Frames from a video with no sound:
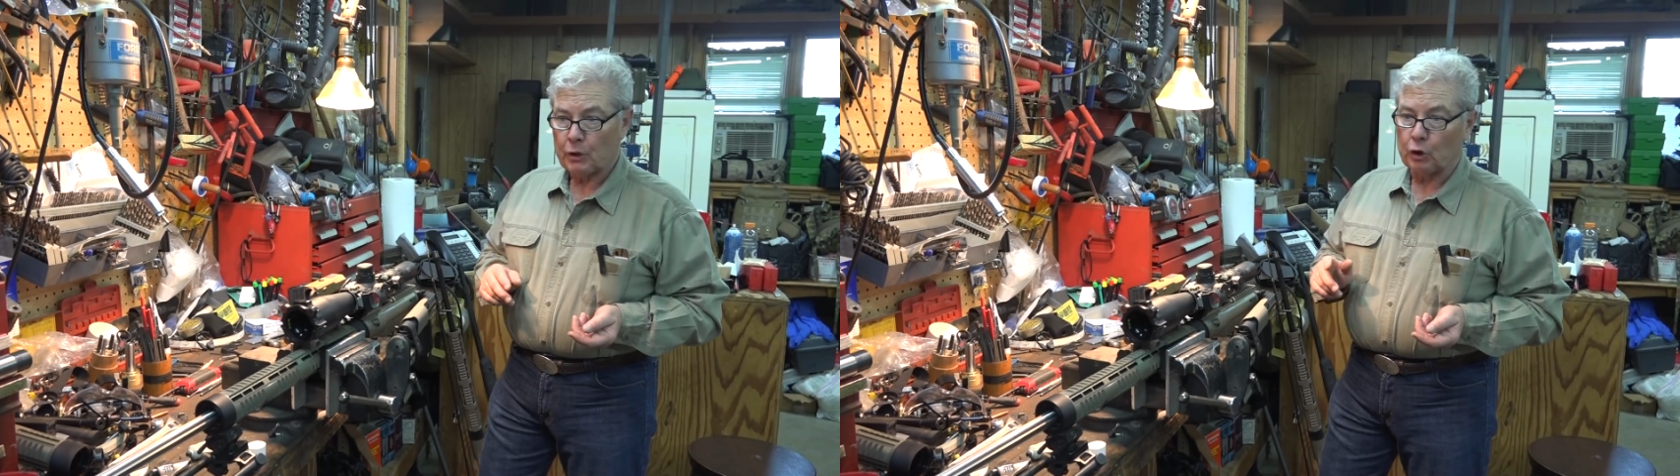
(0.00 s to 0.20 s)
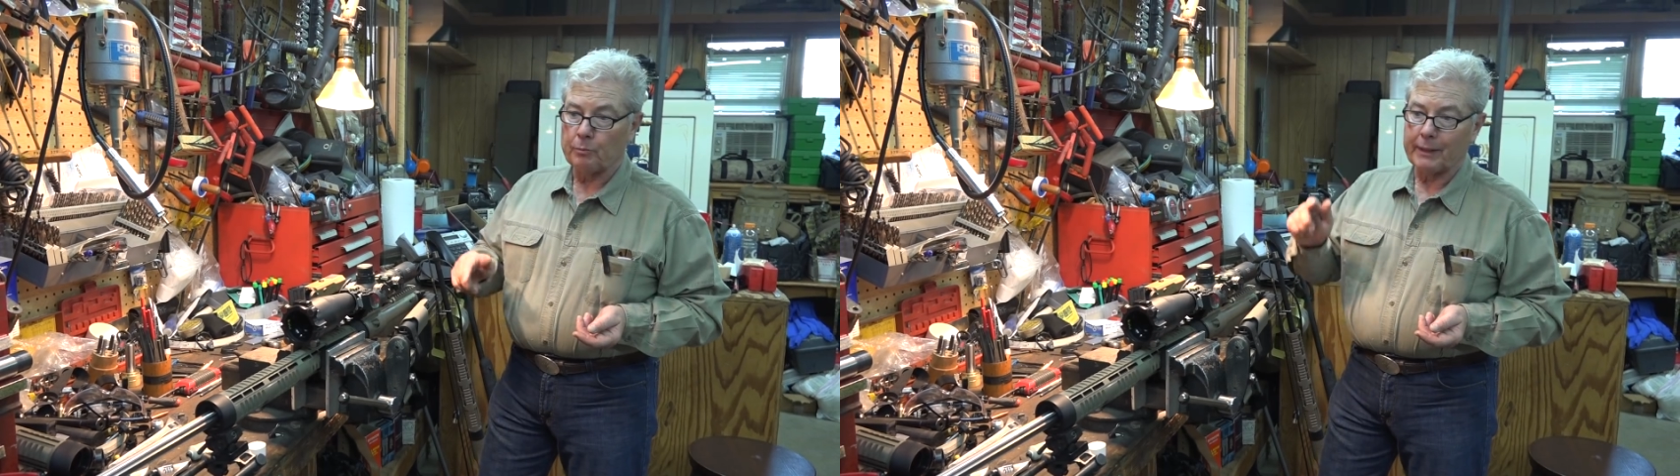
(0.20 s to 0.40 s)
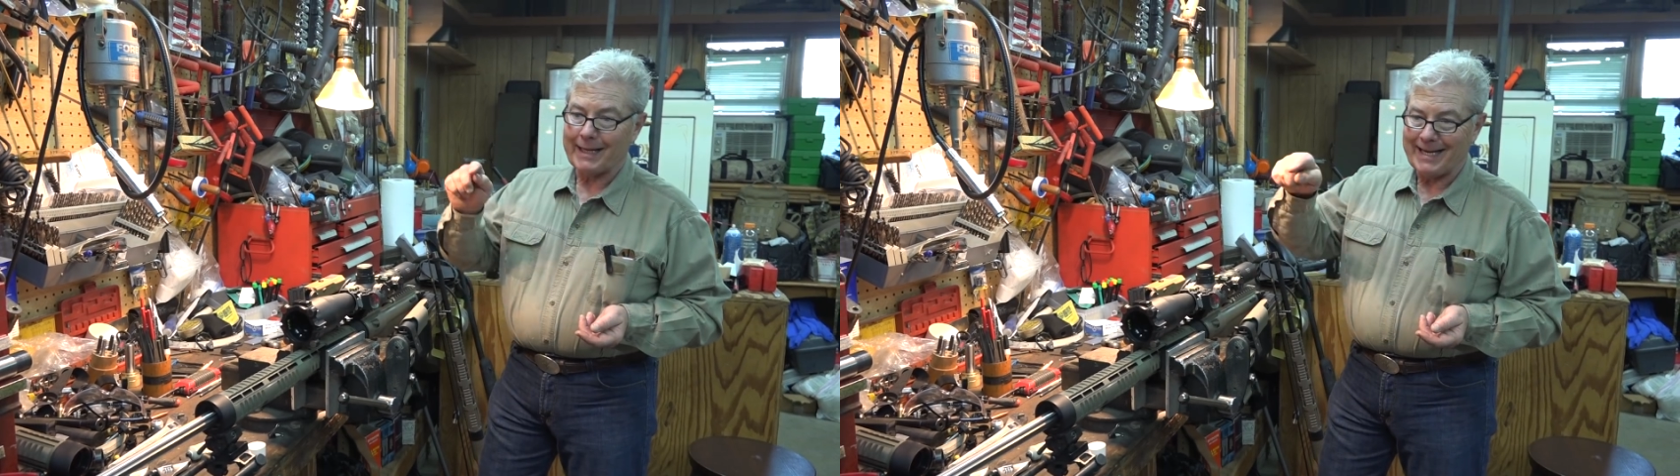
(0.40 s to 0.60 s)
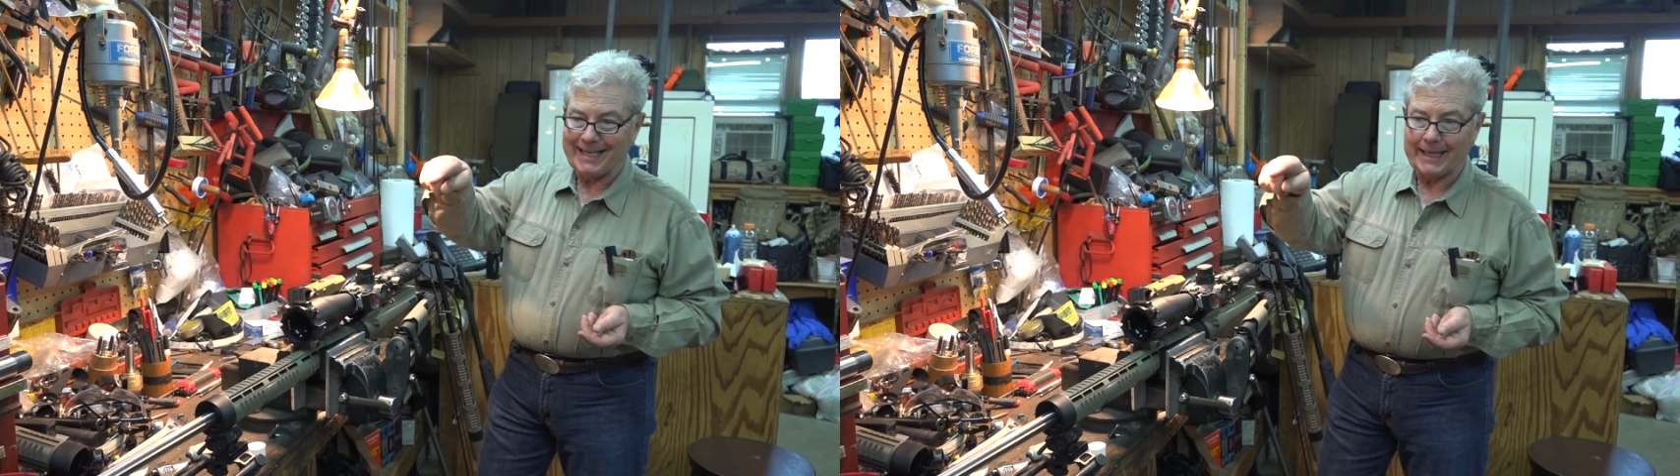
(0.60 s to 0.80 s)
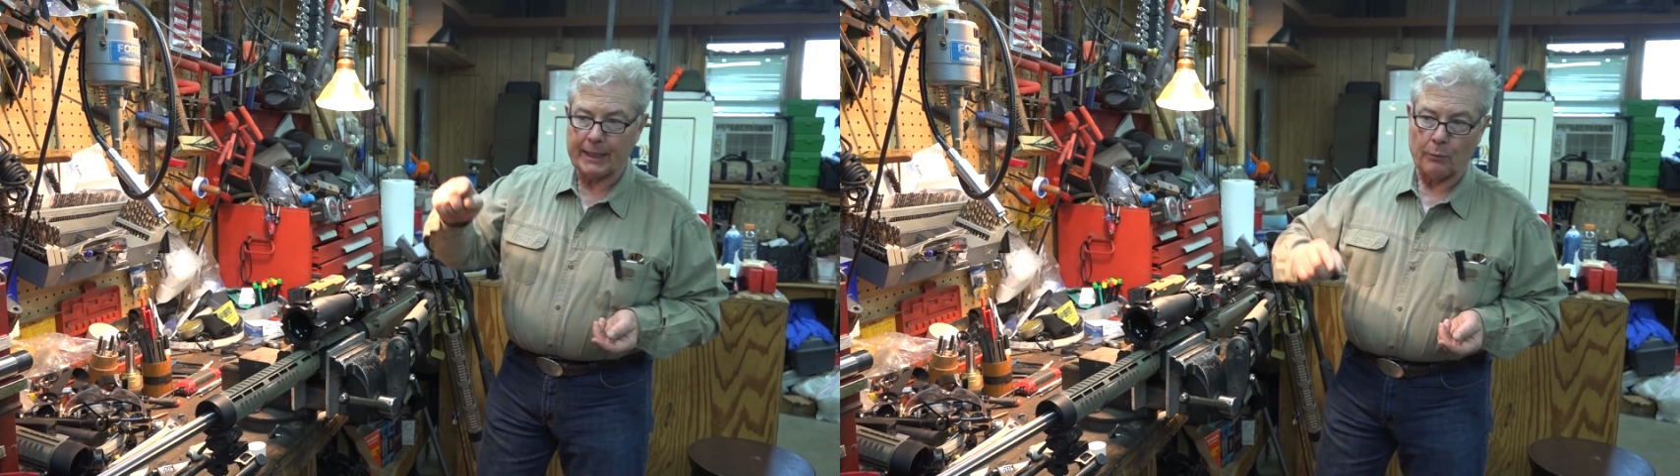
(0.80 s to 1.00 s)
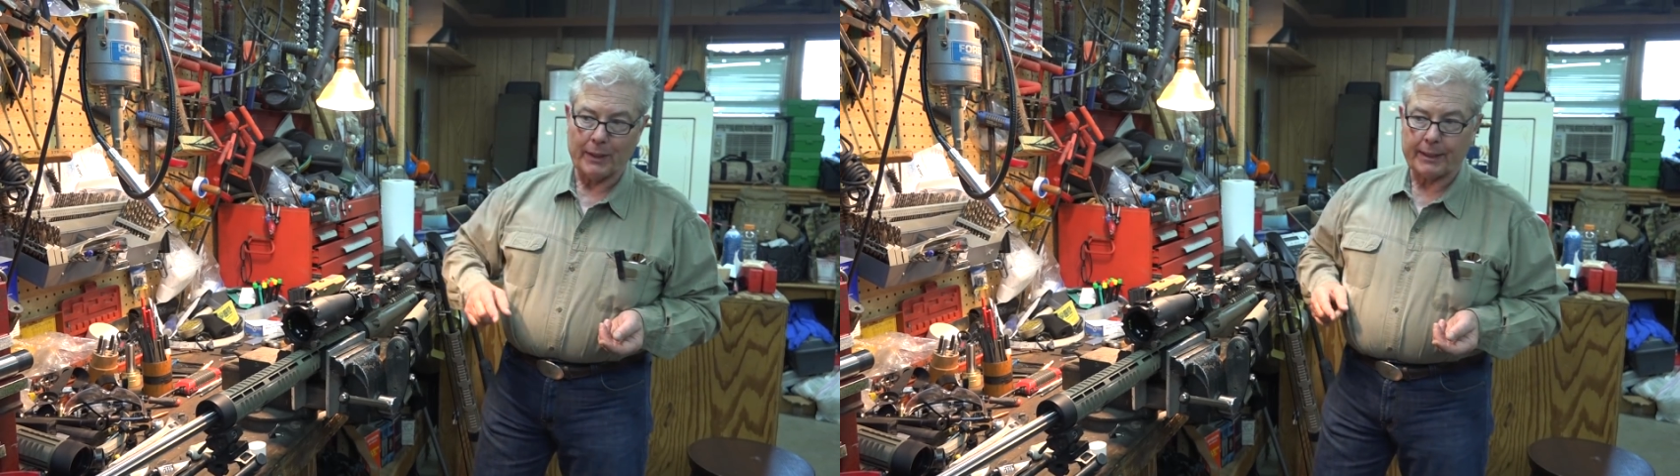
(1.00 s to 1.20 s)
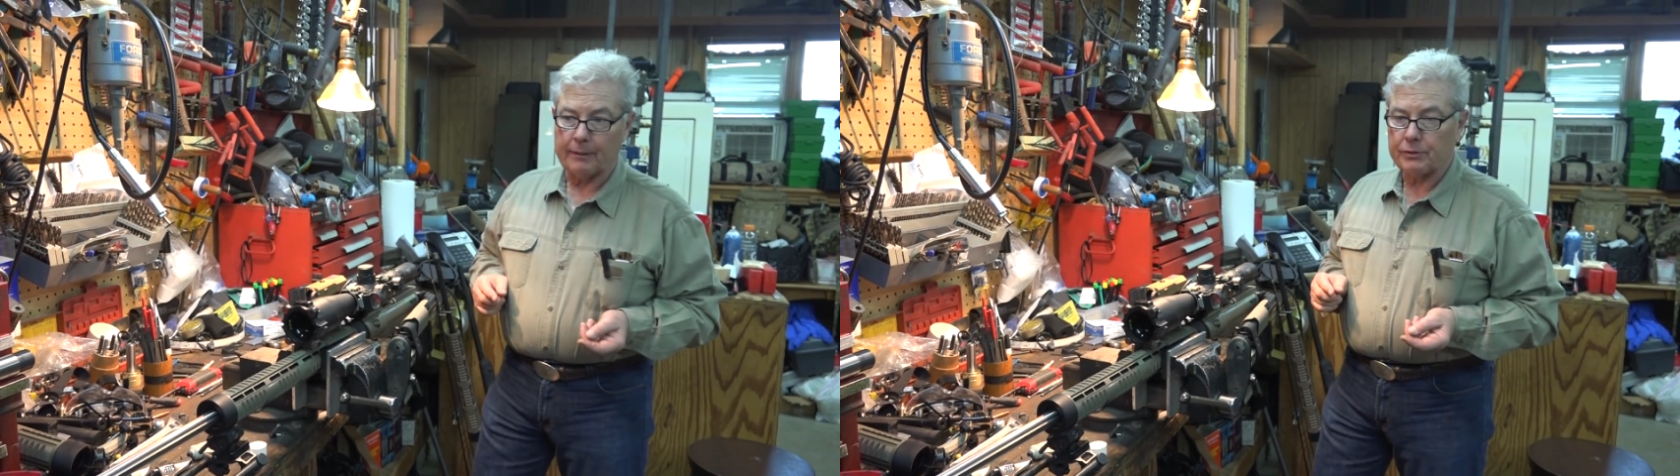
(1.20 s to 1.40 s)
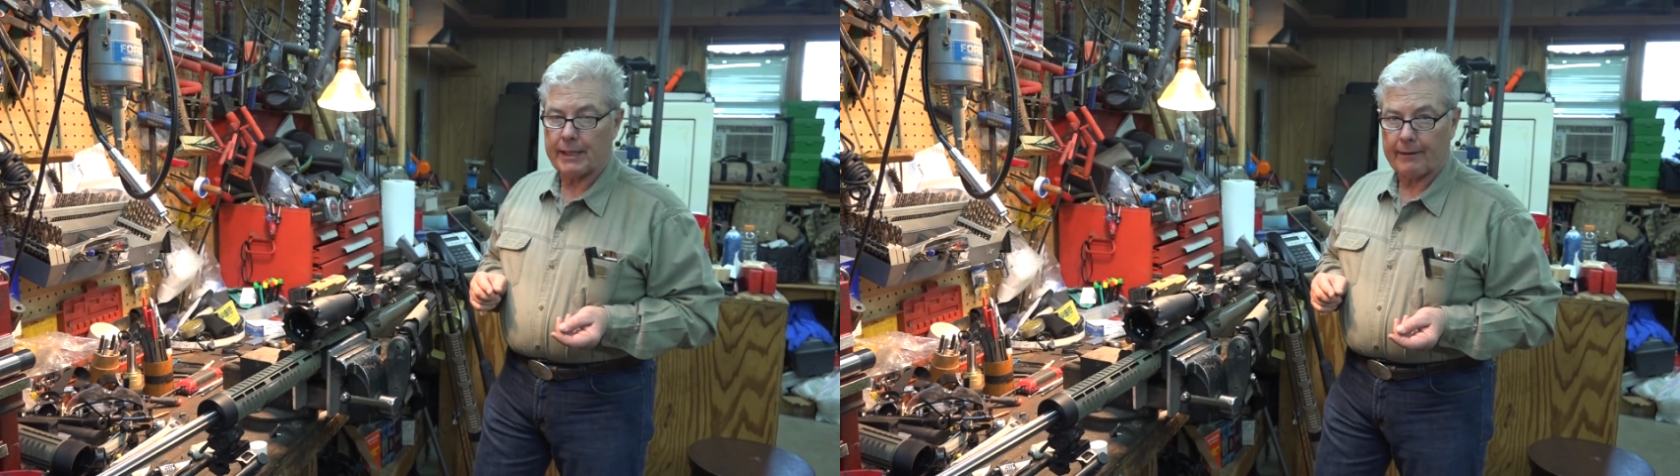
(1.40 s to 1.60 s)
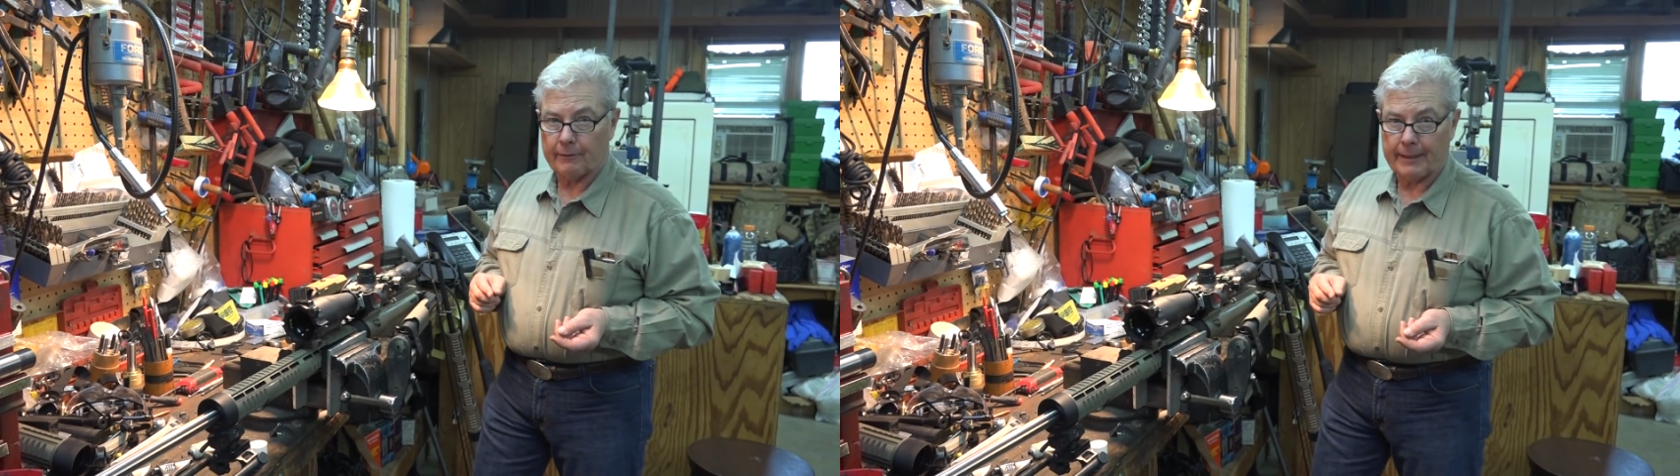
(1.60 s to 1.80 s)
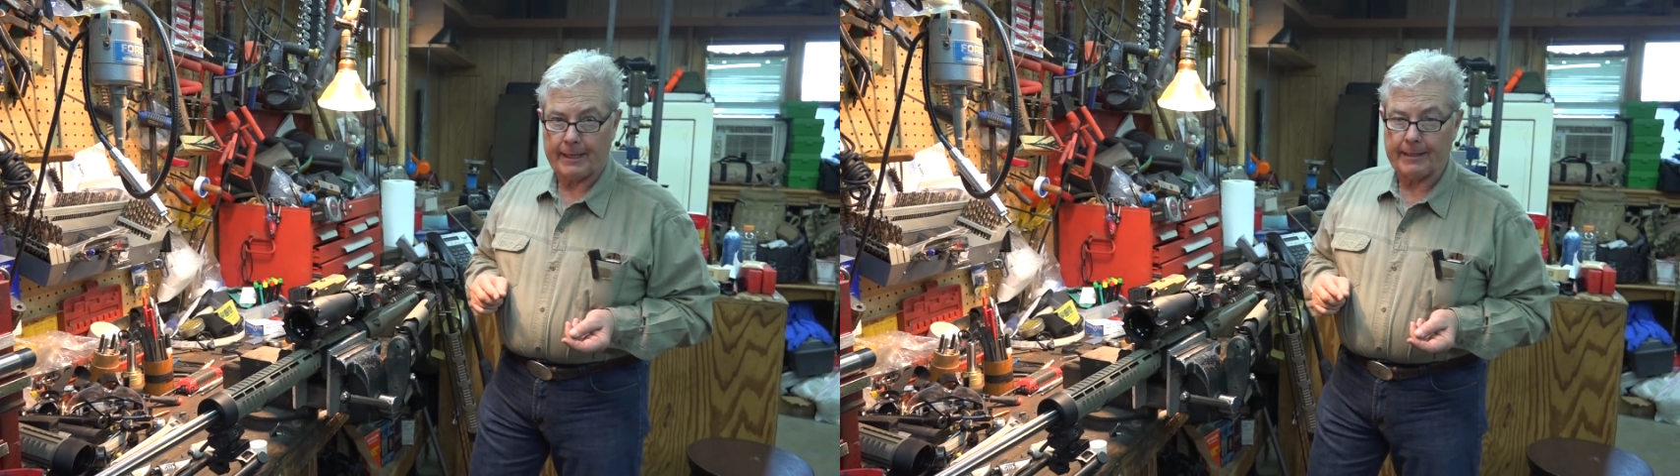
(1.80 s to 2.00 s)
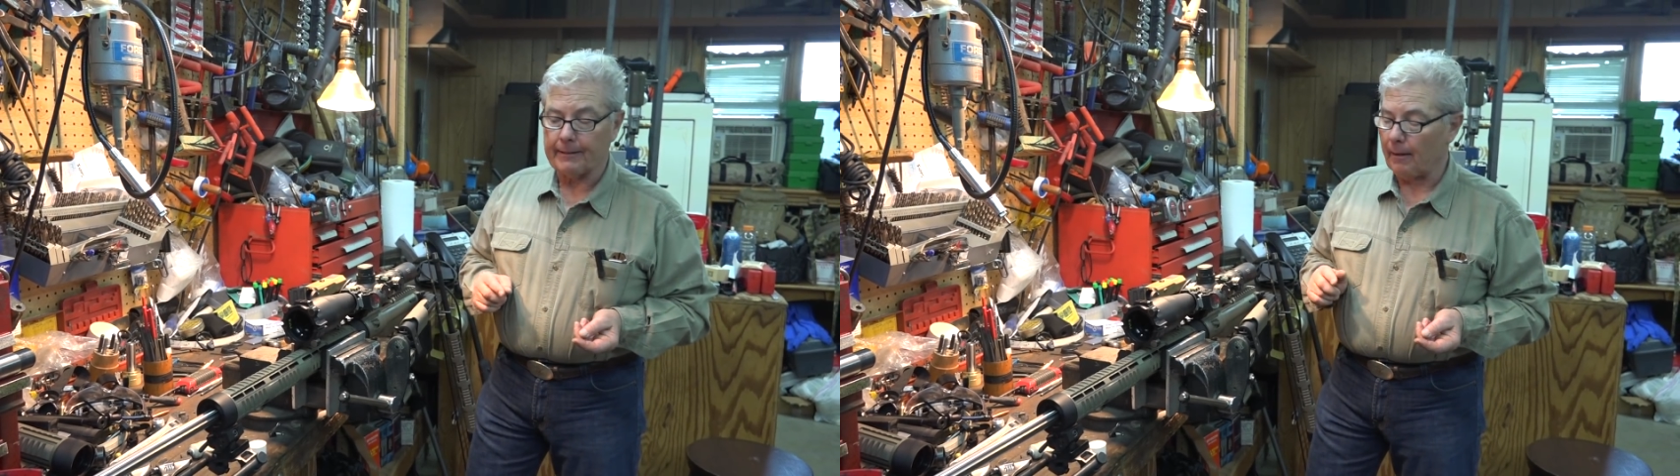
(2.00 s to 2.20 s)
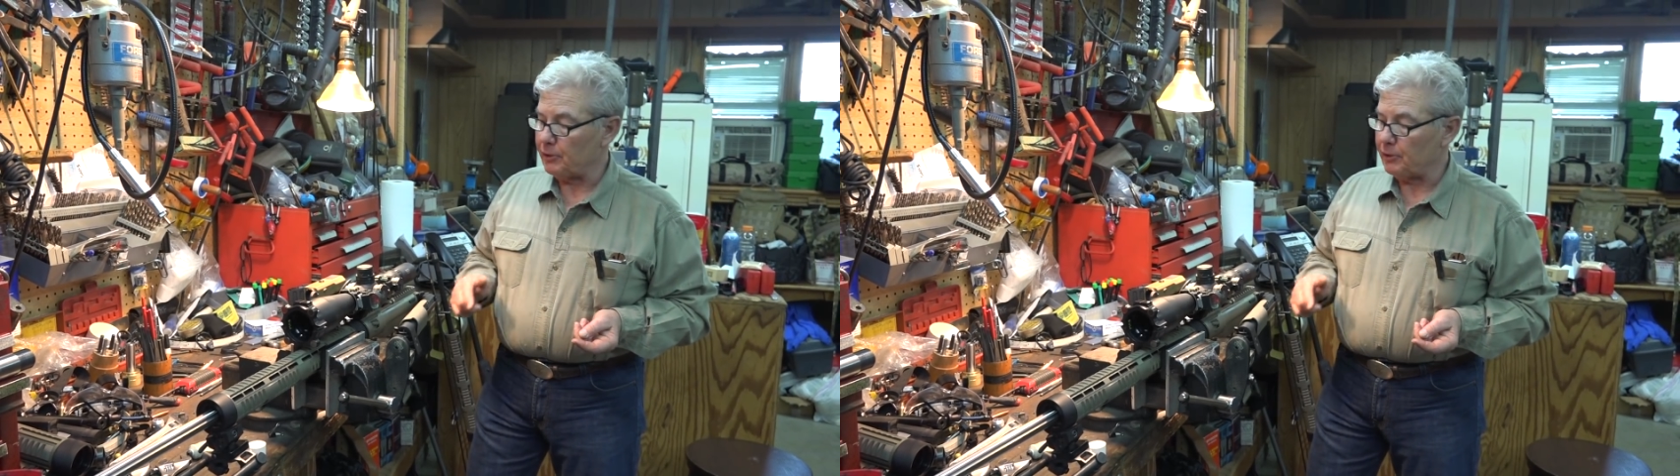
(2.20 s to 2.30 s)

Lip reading: Lubricating it when it comes out on that end.